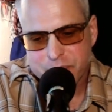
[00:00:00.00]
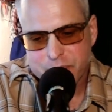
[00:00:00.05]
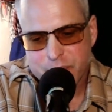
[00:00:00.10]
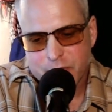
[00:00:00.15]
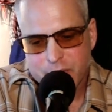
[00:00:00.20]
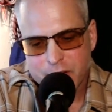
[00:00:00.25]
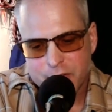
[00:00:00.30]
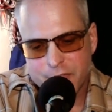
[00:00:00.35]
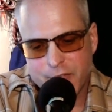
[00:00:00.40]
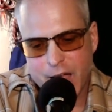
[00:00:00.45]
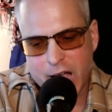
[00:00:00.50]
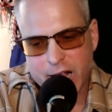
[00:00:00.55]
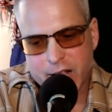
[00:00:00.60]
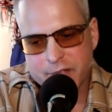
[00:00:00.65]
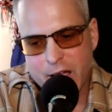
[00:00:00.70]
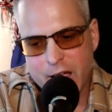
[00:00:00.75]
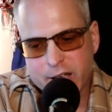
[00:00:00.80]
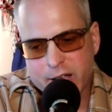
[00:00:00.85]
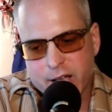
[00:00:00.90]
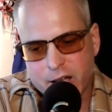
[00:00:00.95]

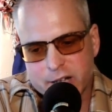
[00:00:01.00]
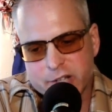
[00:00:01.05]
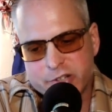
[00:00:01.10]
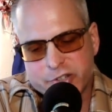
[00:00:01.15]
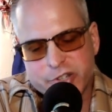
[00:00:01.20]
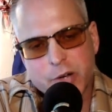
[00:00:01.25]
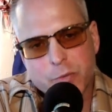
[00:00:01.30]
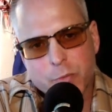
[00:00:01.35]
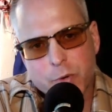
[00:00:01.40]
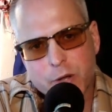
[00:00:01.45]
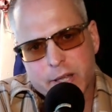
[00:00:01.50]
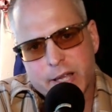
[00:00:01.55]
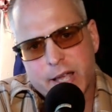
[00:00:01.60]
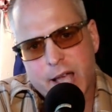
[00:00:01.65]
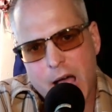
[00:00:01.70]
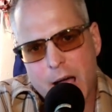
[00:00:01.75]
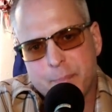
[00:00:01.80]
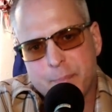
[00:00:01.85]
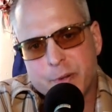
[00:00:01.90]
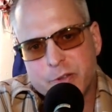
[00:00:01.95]
that kind of shit really
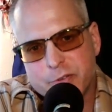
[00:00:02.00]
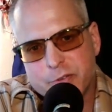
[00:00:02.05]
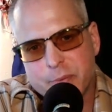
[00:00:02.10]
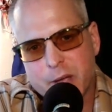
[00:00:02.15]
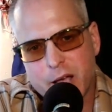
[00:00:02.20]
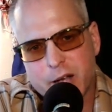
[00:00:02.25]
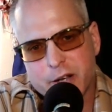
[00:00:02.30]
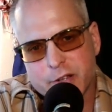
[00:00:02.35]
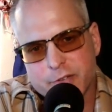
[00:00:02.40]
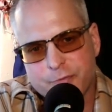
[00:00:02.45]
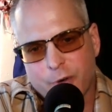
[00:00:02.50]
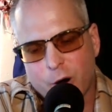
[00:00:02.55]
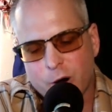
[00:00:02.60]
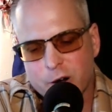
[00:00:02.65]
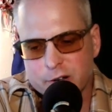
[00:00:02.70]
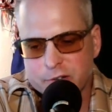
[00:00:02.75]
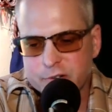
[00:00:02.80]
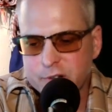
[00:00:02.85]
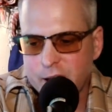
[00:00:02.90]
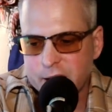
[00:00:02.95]
happens, man, as far
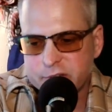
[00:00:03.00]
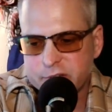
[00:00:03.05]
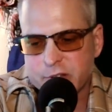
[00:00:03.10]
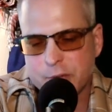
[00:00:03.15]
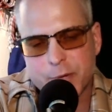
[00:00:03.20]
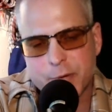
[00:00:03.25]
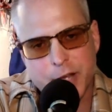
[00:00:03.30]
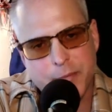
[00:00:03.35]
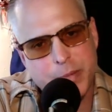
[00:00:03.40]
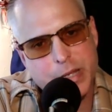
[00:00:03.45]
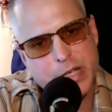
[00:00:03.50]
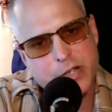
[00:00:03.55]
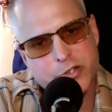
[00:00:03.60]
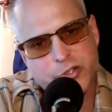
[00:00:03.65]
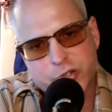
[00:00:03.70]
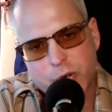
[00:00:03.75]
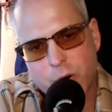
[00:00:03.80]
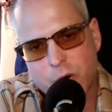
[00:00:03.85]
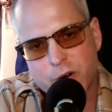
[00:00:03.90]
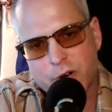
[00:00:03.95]
as, like, somebody being
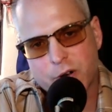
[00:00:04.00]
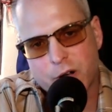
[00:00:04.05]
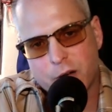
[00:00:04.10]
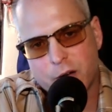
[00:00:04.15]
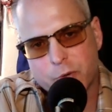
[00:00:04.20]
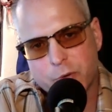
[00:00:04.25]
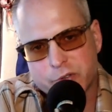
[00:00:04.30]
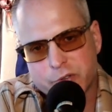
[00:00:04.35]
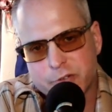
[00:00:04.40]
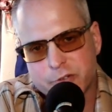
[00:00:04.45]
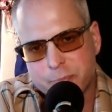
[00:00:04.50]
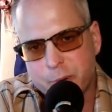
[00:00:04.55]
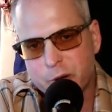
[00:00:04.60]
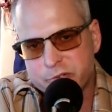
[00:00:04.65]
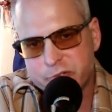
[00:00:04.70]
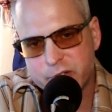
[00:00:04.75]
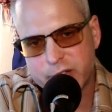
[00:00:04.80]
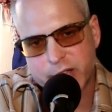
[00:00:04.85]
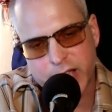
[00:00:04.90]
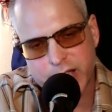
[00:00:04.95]
short on what they're supposed
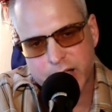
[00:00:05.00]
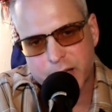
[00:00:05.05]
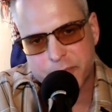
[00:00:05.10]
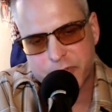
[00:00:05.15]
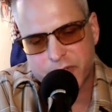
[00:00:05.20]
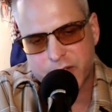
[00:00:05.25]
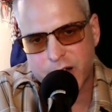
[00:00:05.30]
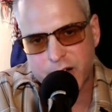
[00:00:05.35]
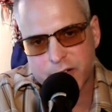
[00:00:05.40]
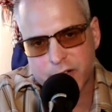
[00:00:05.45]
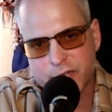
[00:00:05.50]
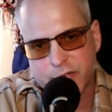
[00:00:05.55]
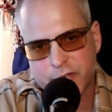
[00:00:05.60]
to kick upstairs,